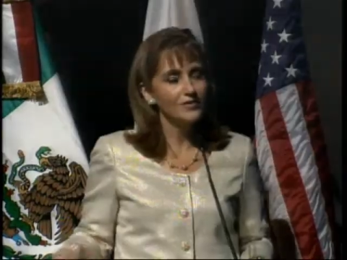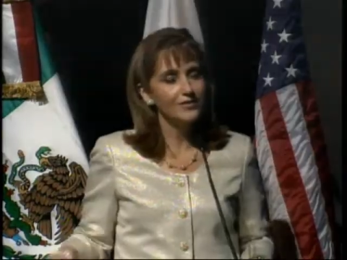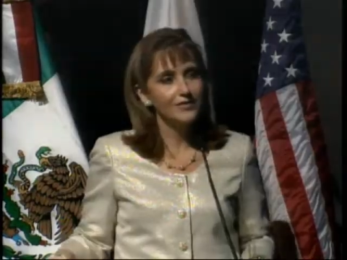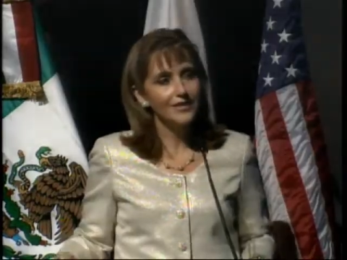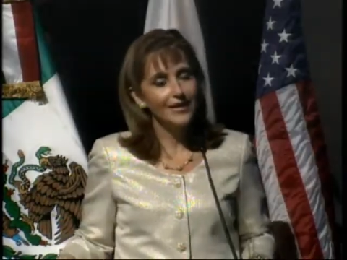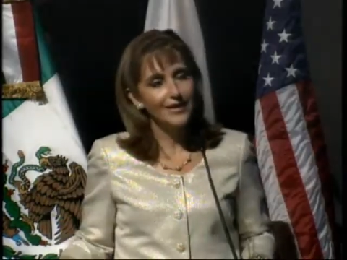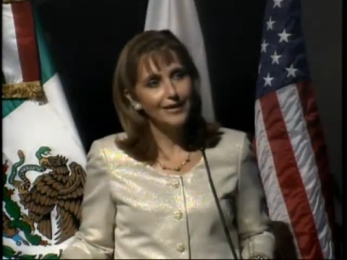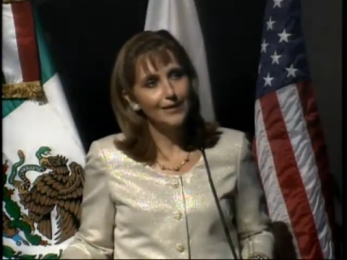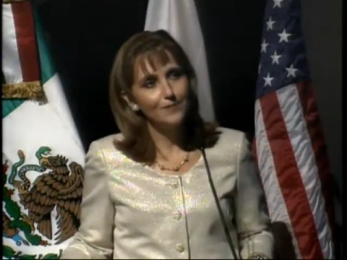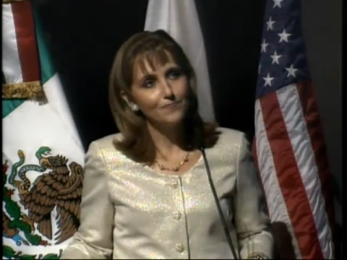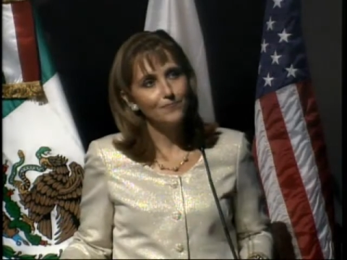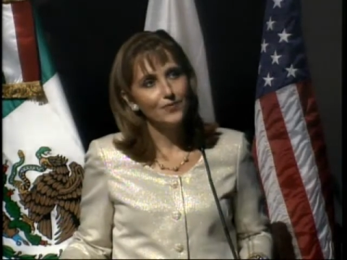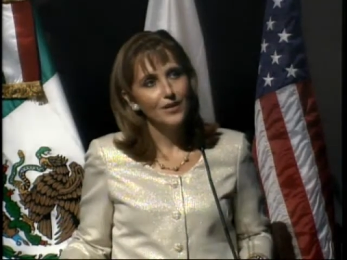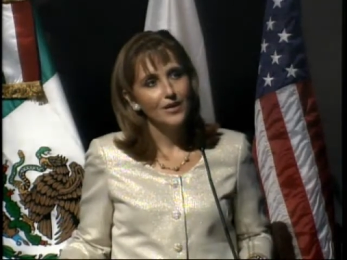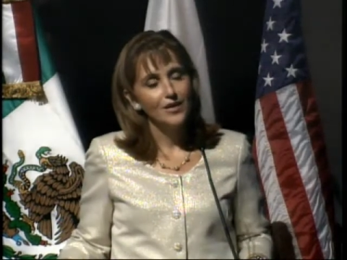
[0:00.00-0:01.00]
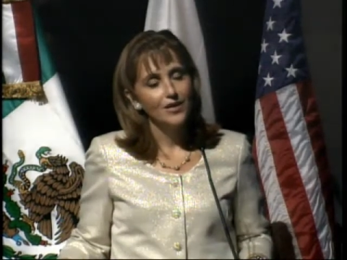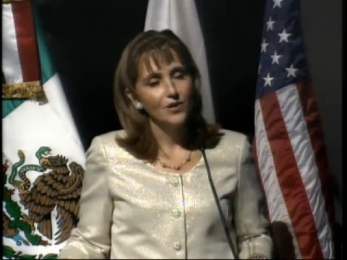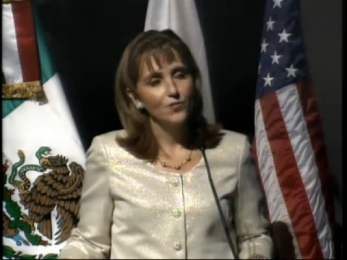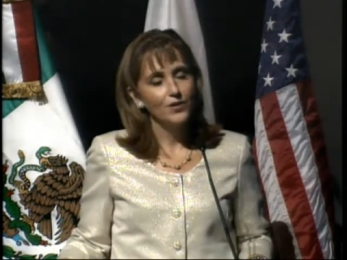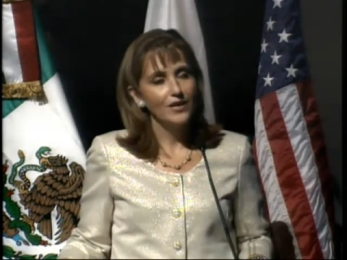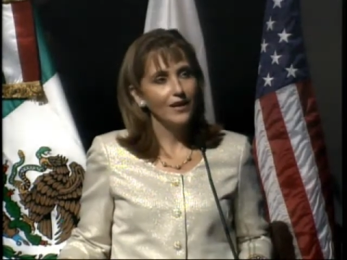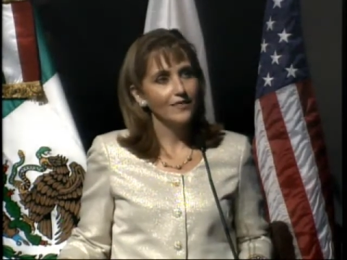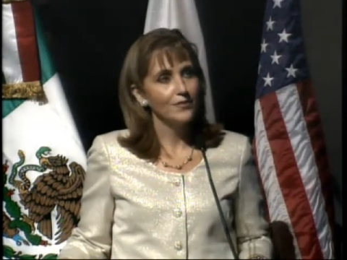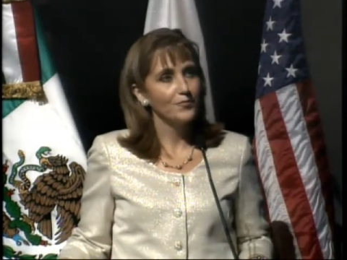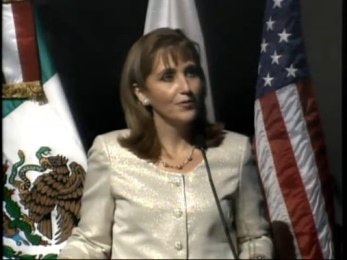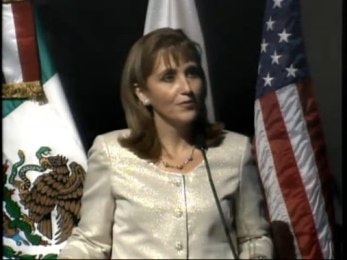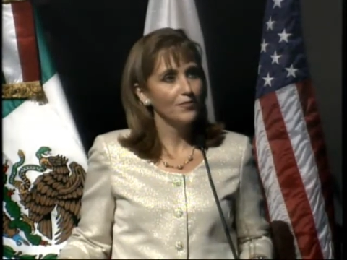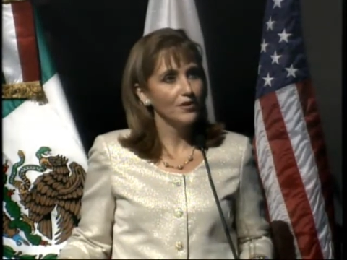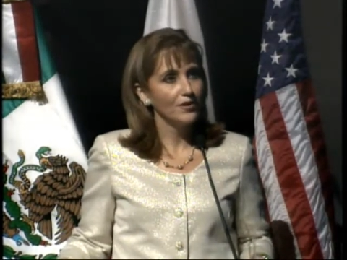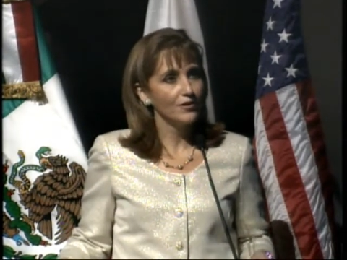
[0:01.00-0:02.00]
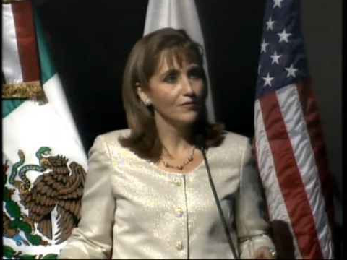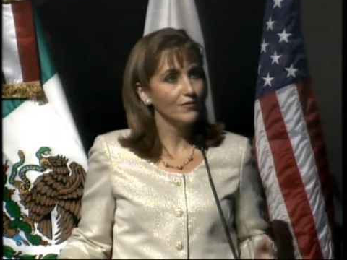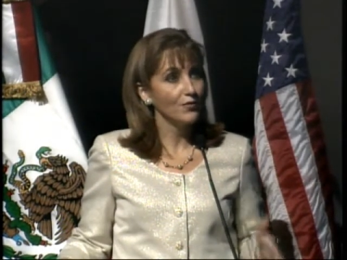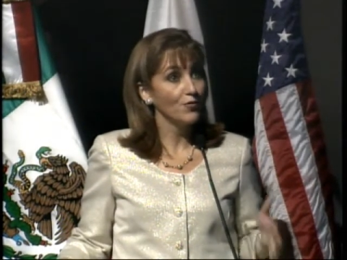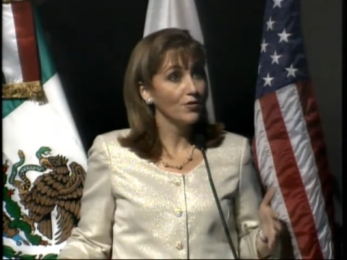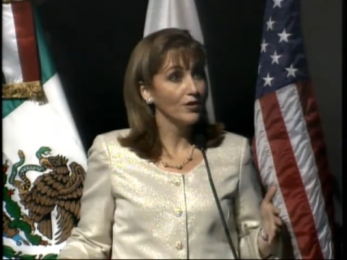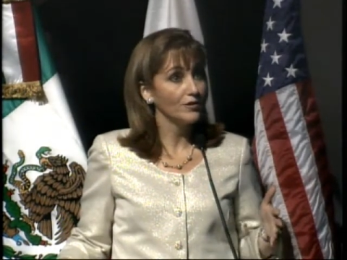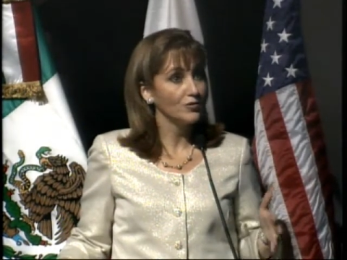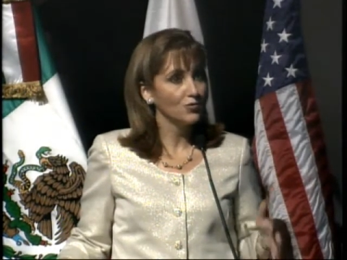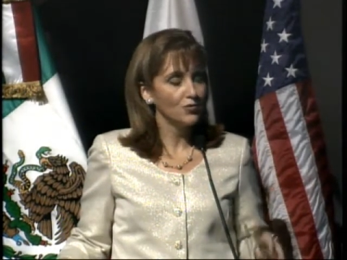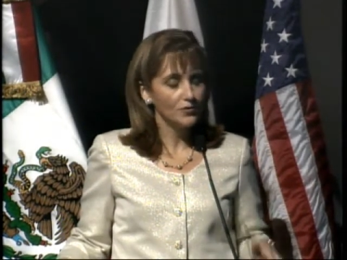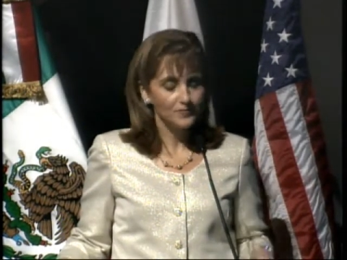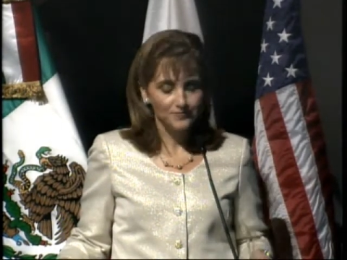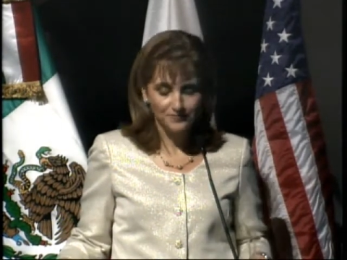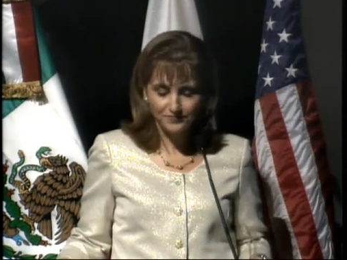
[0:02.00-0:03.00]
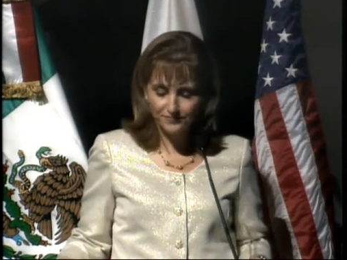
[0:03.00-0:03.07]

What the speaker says: this time, we had the premiere of the Royal Tour.